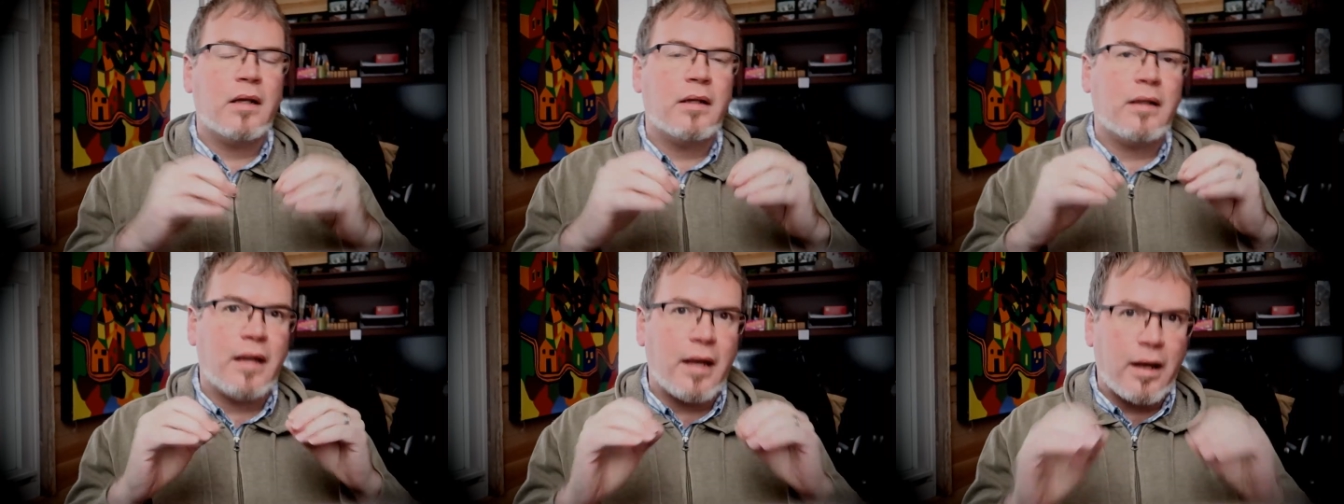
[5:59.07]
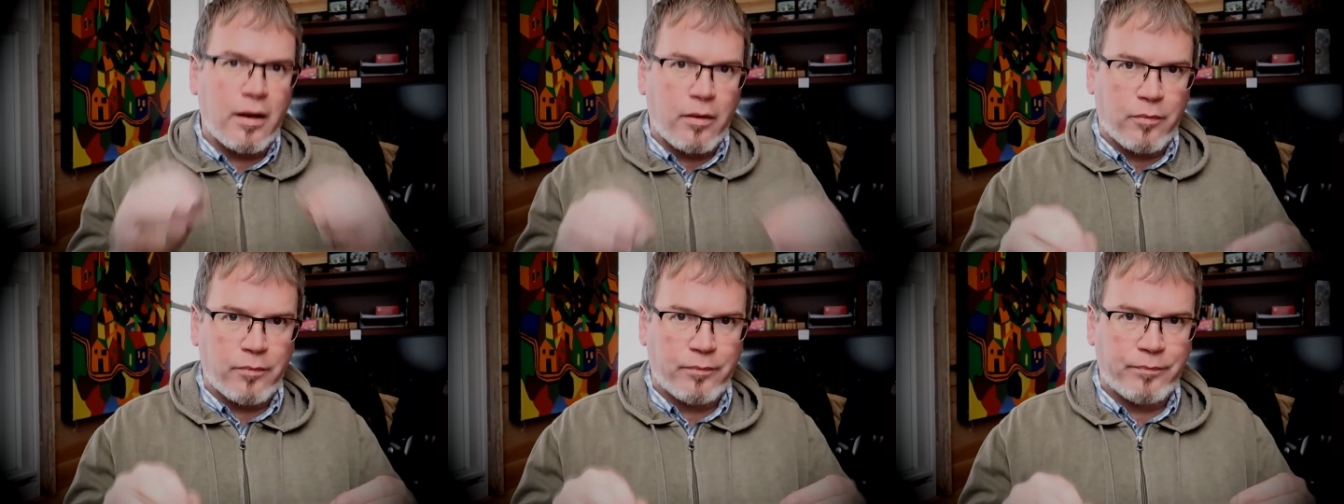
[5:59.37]

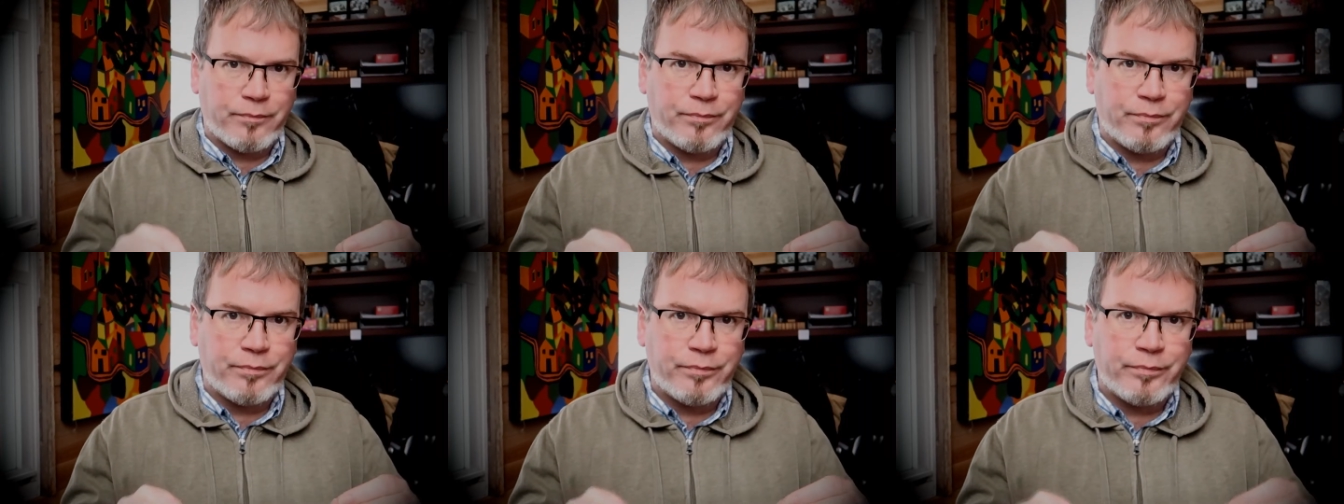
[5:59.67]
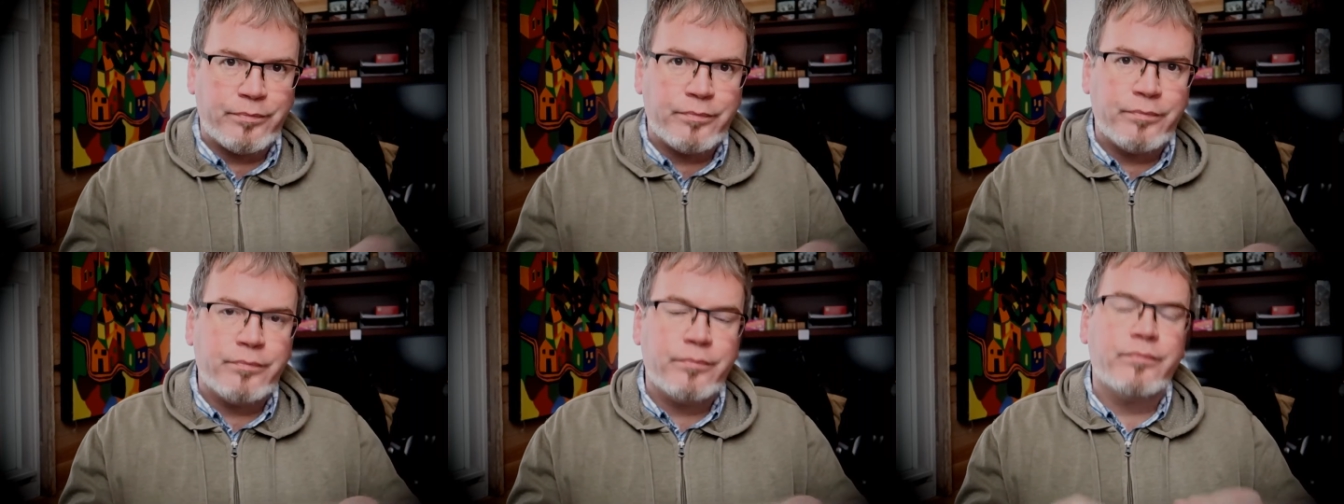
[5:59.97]
Now,
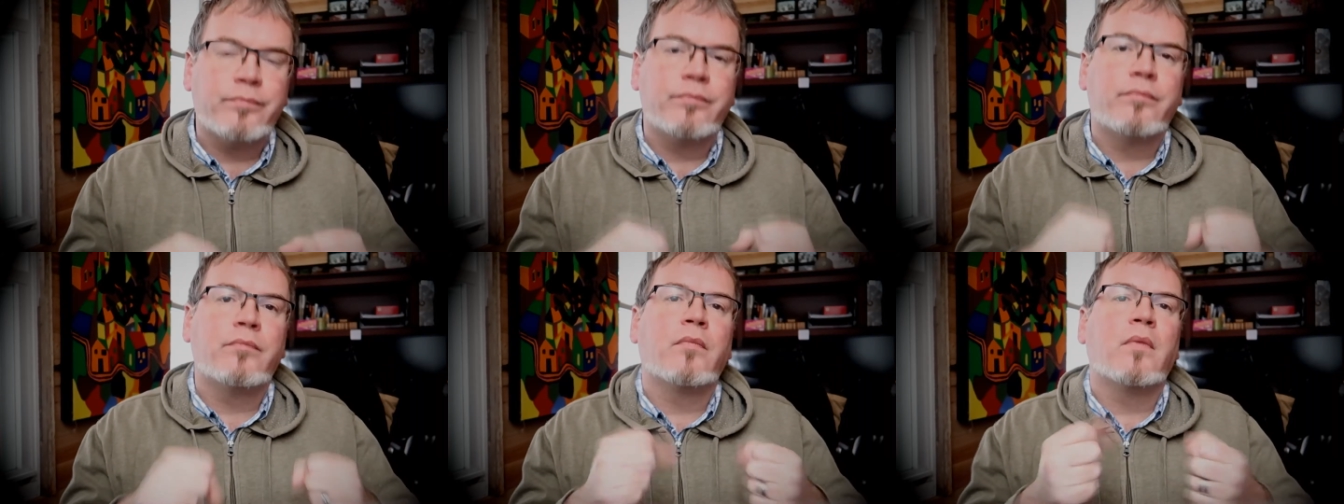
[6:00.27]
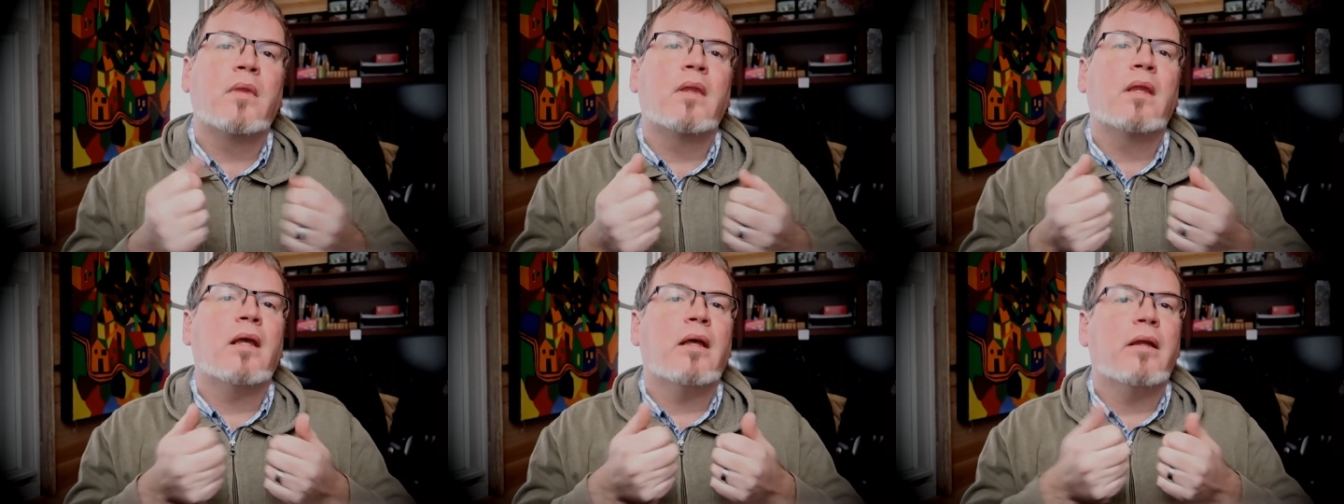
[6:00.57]

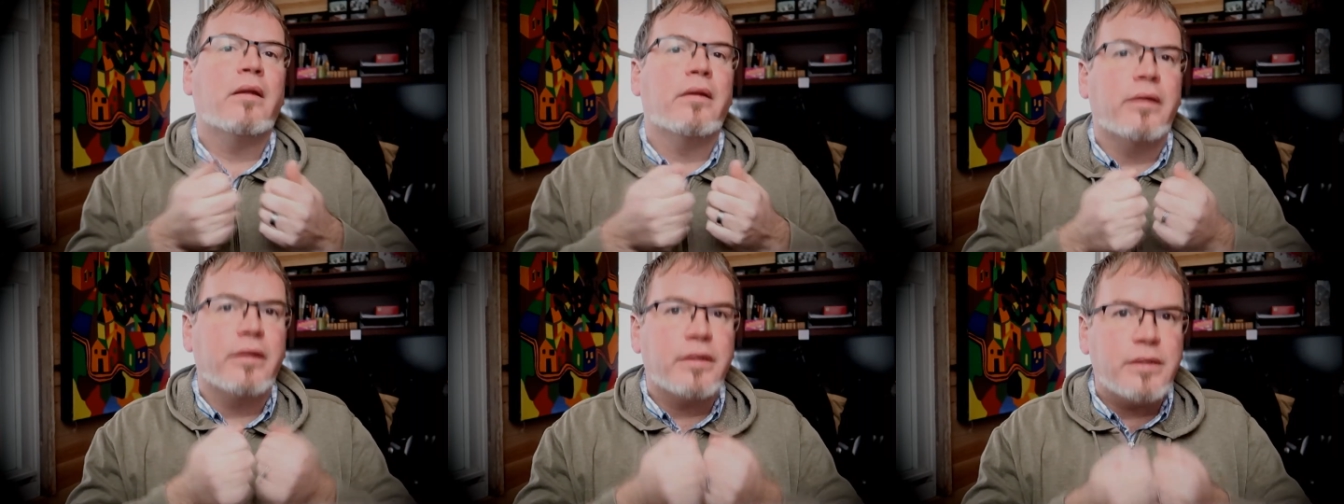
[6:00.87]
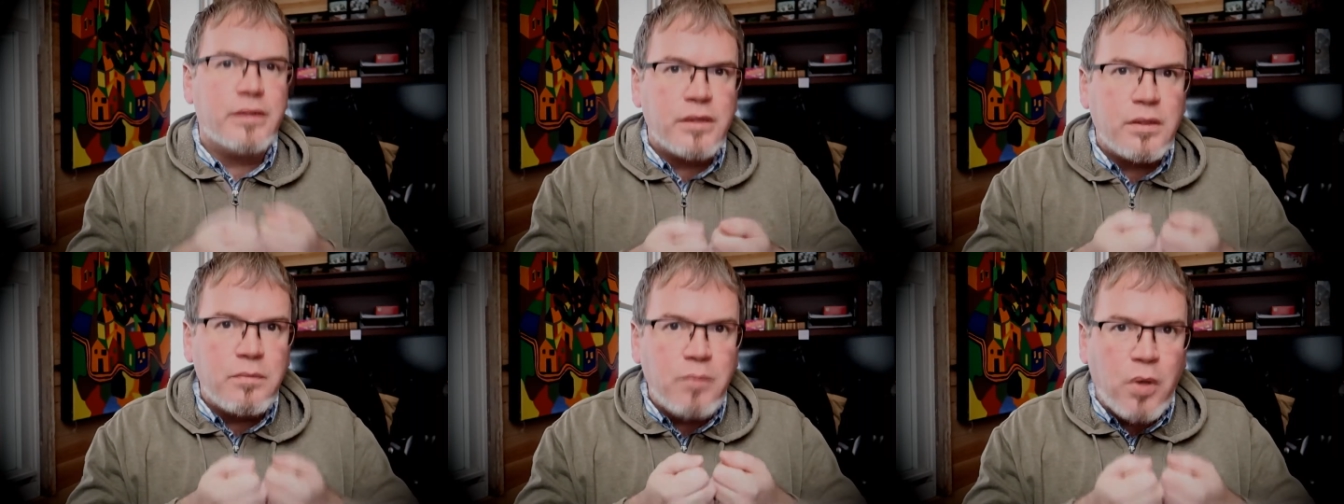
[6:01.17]
this
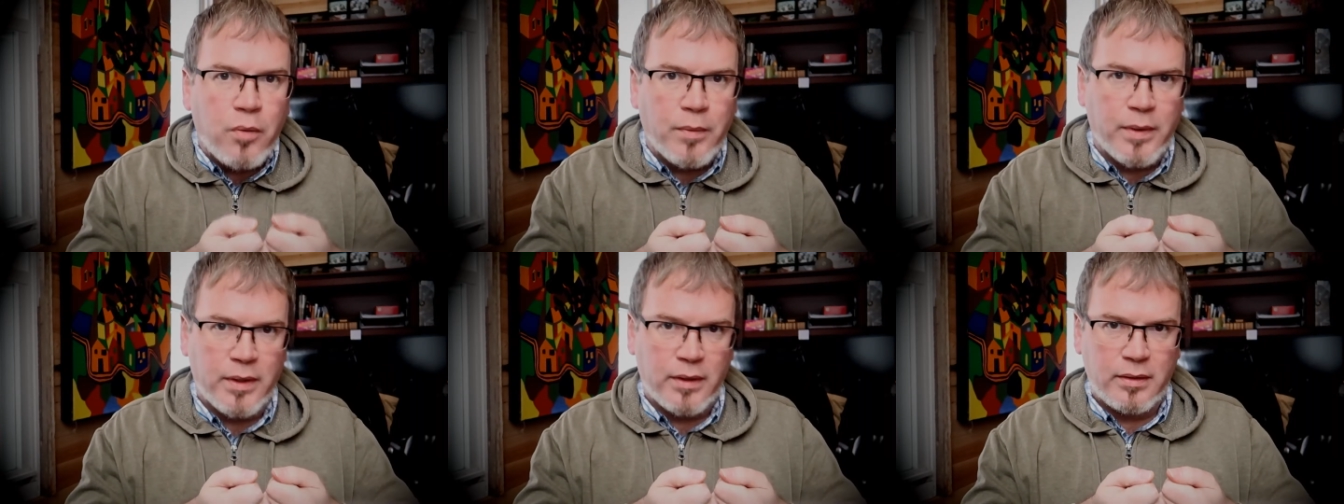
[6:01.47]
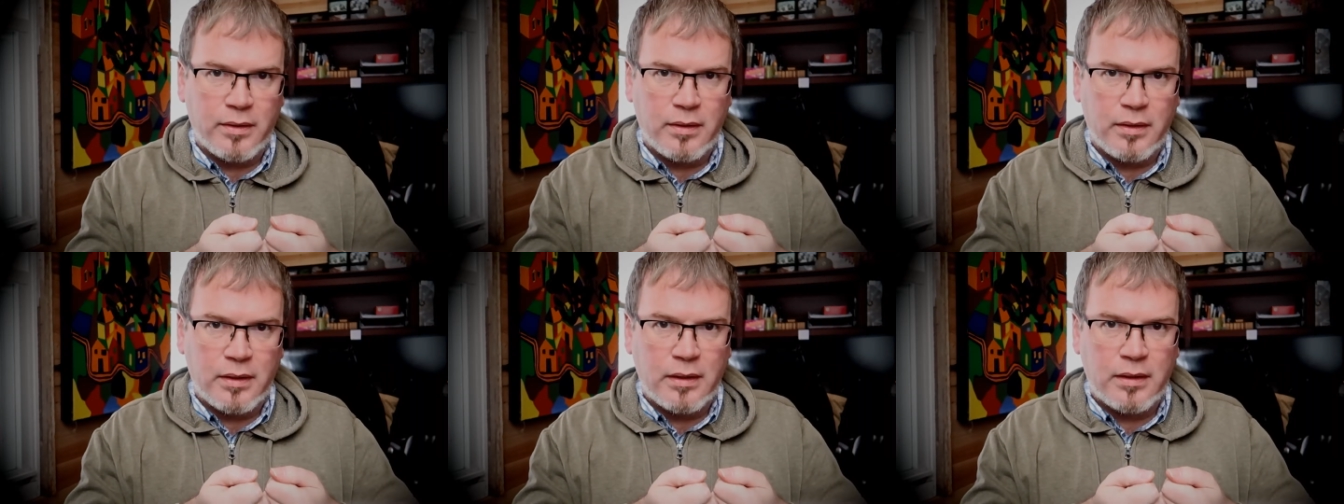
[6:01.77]
is the moment,
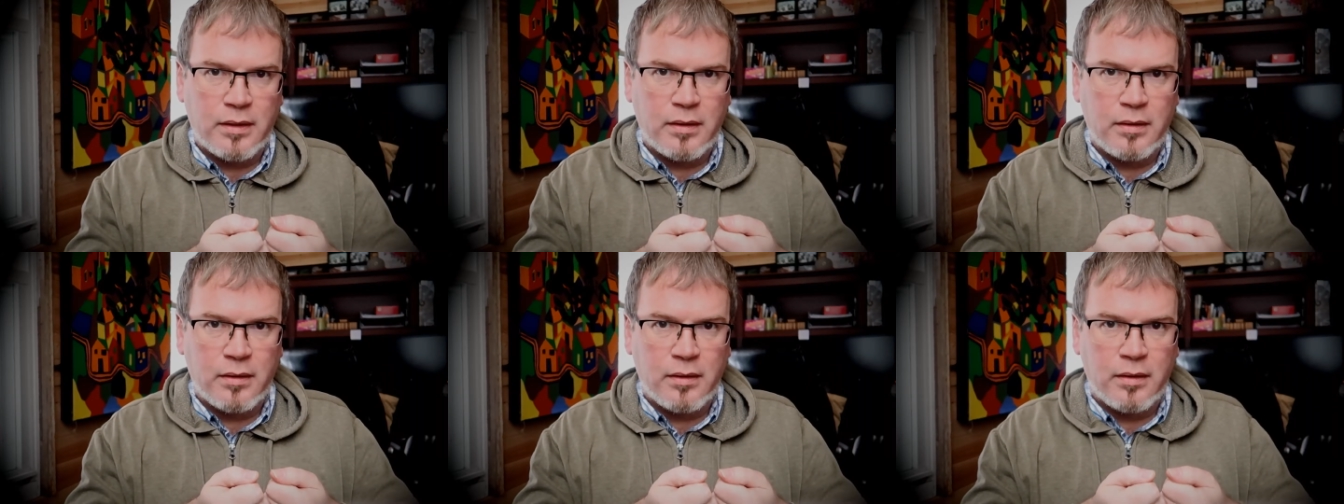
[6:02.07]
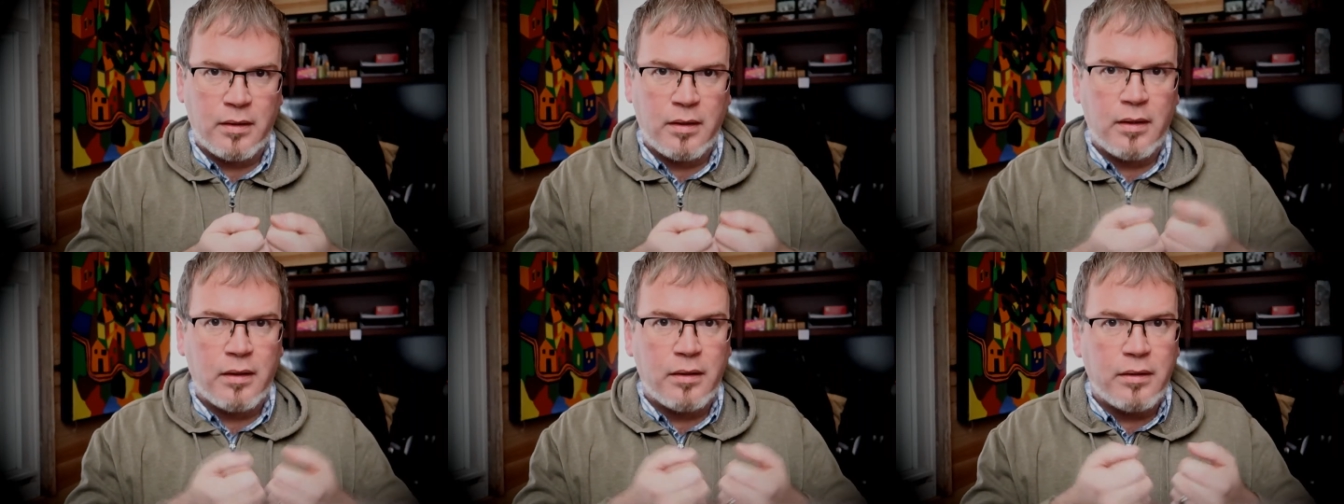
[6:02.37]

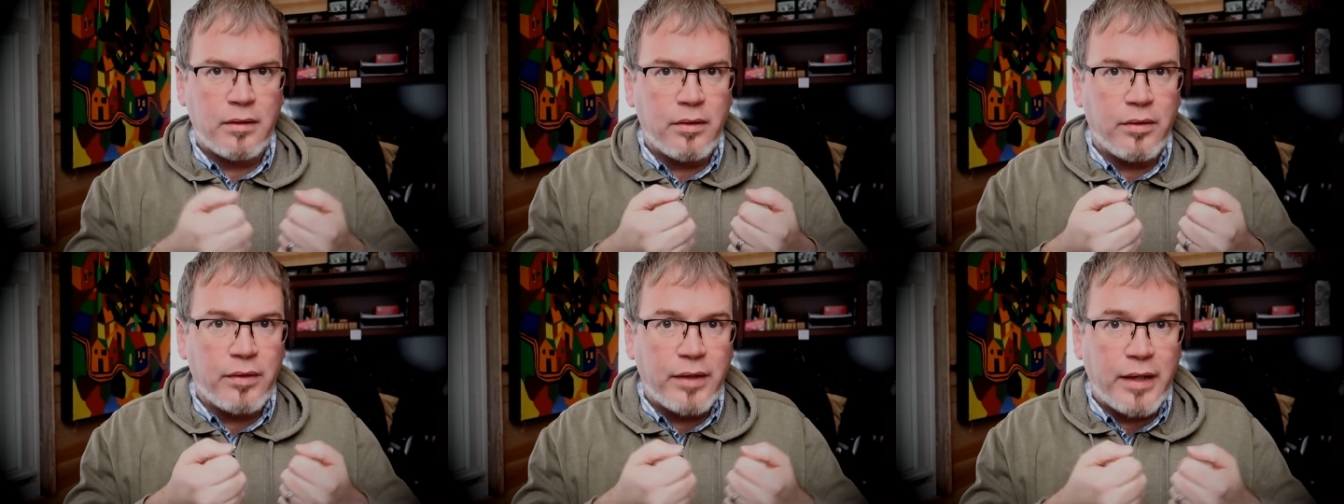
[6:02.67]
near